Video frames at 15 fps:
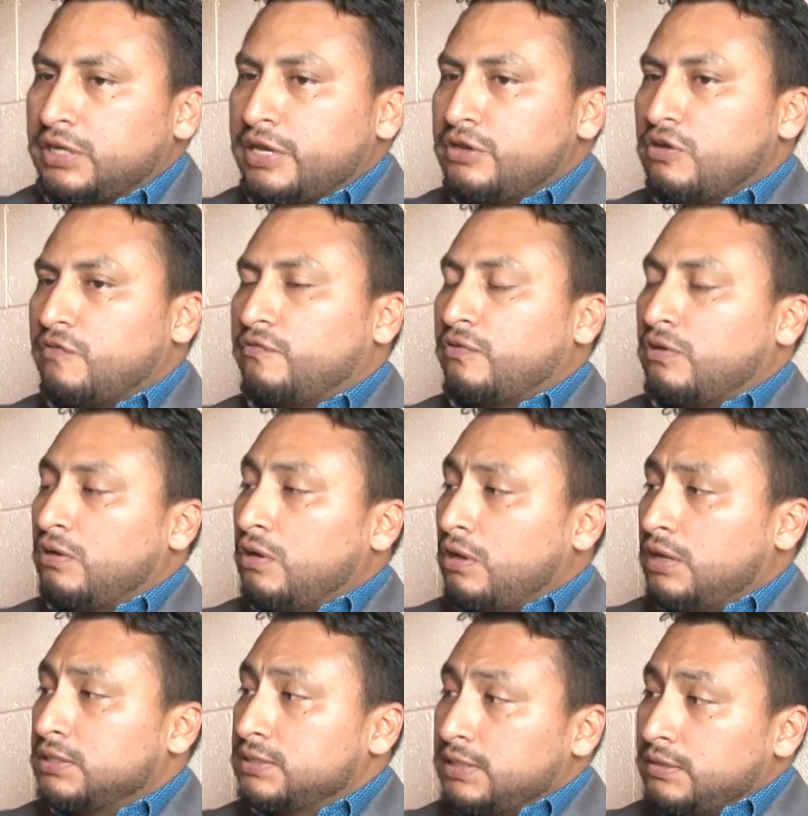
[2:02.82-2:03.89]
any of our
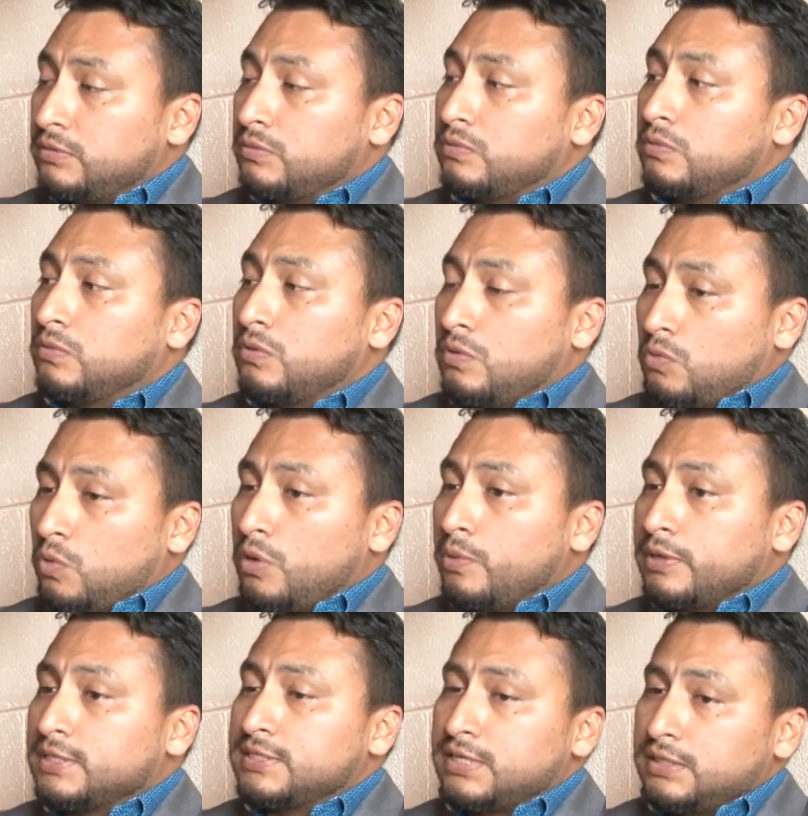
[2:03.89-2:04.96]
laws, then we
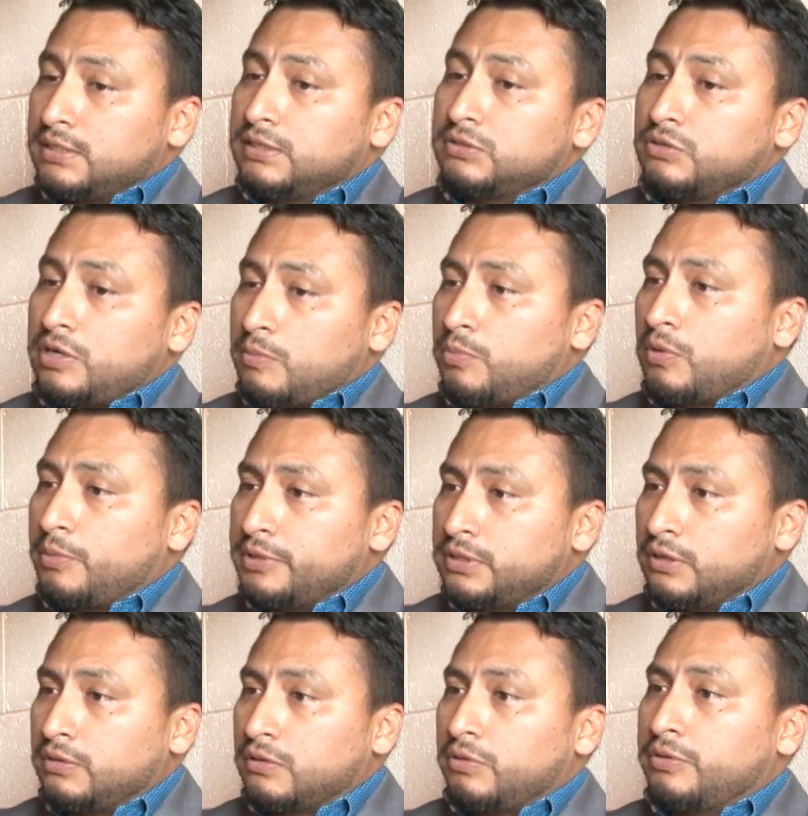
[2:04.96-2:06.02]
will send it to the appropriate
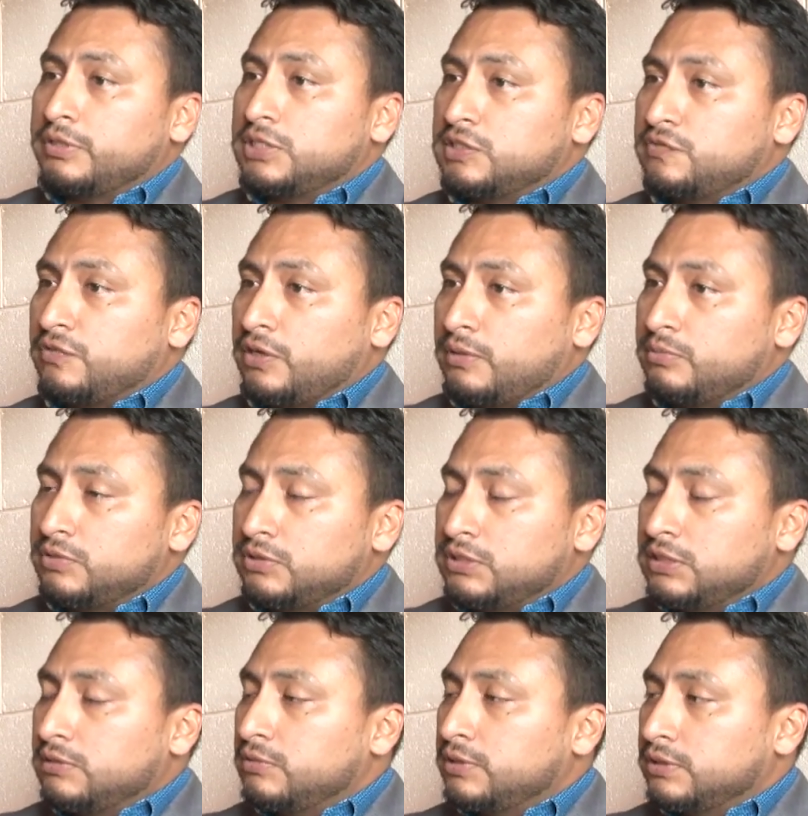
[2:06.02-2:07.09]
authorities for them to
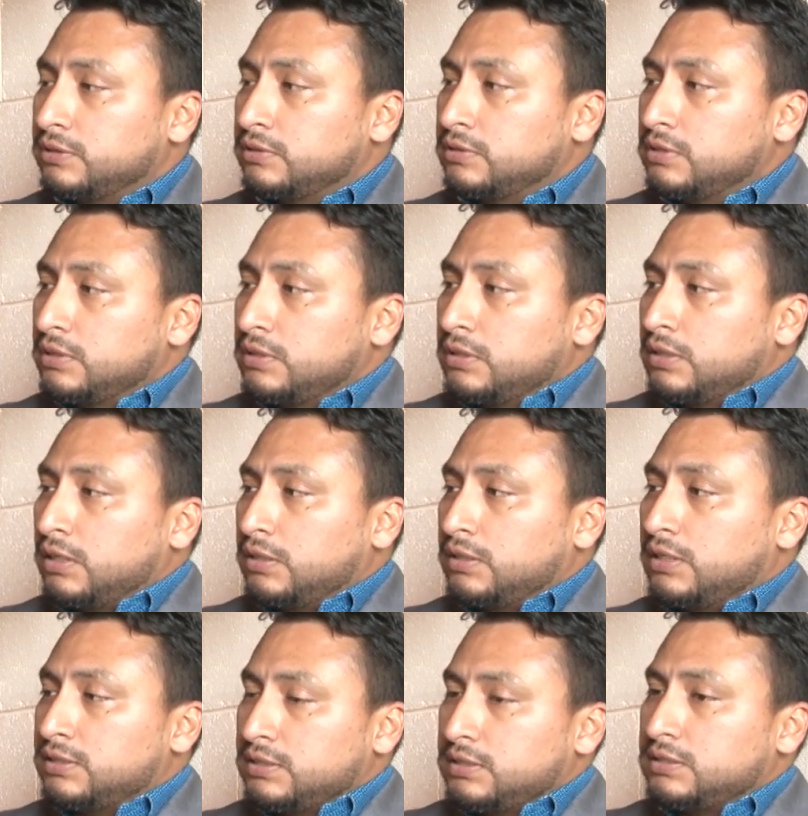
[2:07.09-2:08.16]
deal with it. And
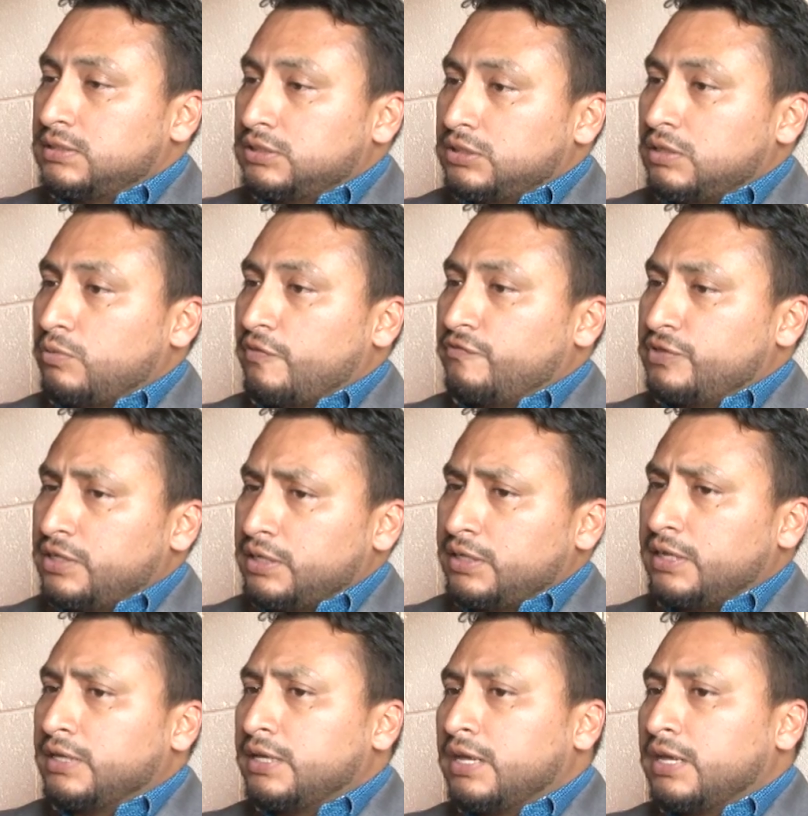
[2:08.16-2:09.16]
that's the decision we've taken.